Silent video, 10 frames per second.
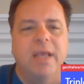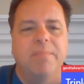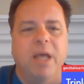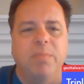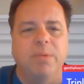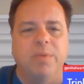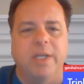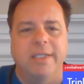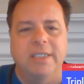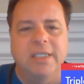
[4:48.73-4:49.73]
palpable
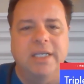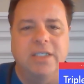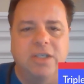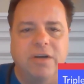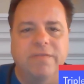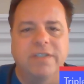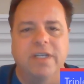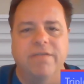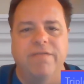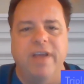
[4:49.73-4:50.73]
on the skin surface,
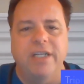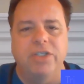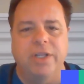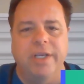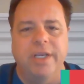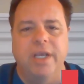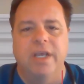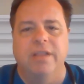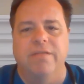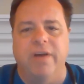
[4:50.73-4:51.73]
and eventually
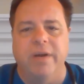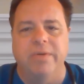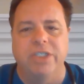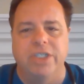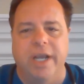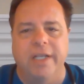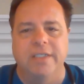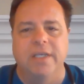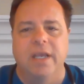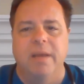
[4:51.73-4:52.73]
the virus
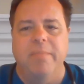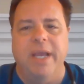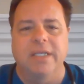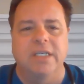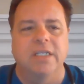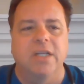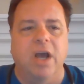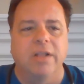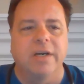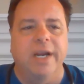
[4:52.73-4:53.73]
sheds, passing to
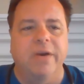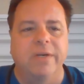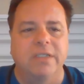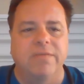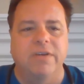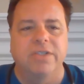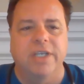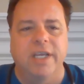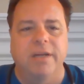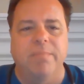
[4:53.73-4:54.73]
other areas of your
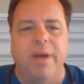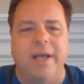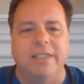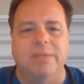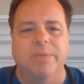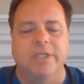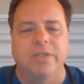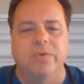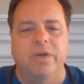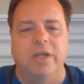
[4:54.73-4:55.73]
skin and possibly
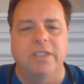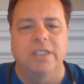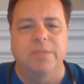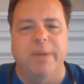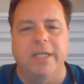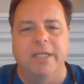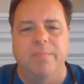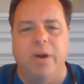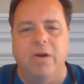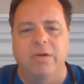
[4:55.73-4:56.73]
to an unsuspecting
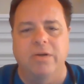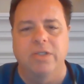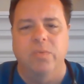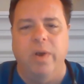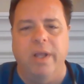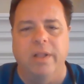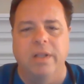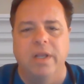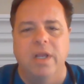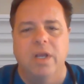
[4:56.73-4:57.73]
partner as well.
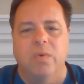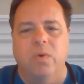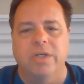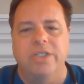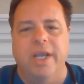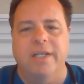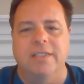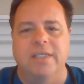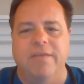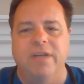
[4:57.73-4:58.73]
Worse yet,
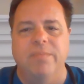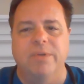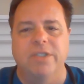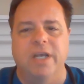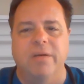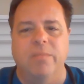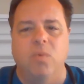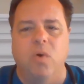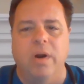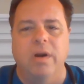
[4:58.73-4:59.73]
70% or
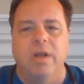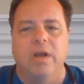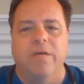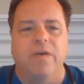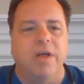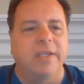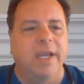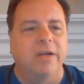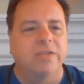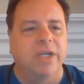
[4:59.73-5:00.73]
more of all the
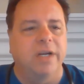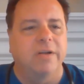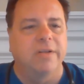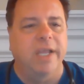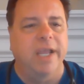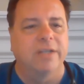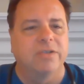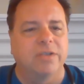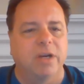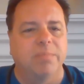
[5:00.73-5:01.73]
anogenital
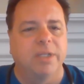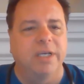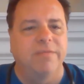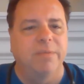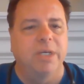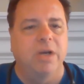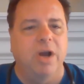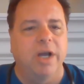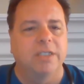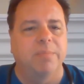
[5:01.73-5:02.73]
cancers are believed to be
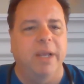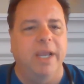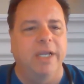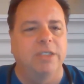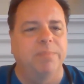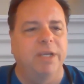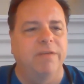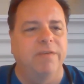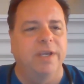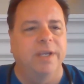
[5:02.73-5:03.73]
caused by
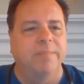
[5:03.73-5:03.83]
HPV.